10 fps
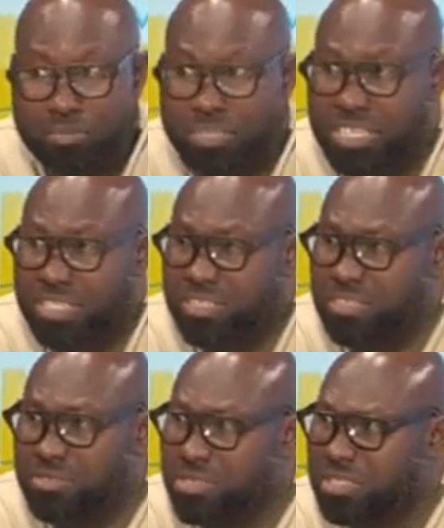state
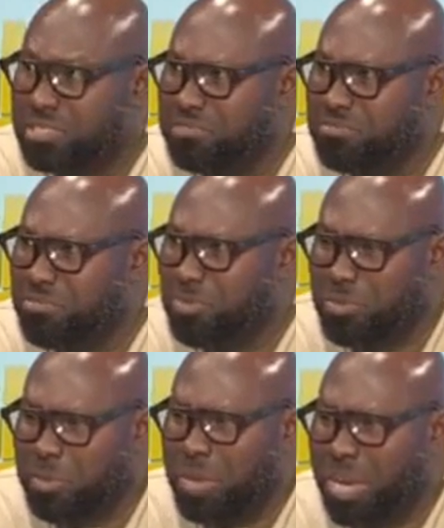institutions, we
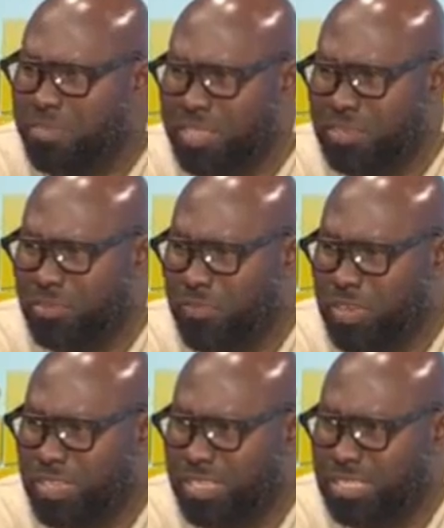will not be having this
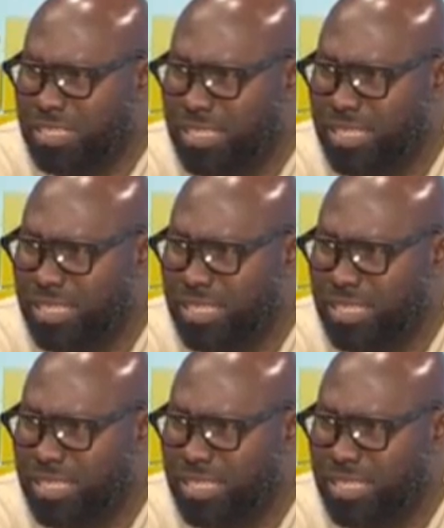conversation.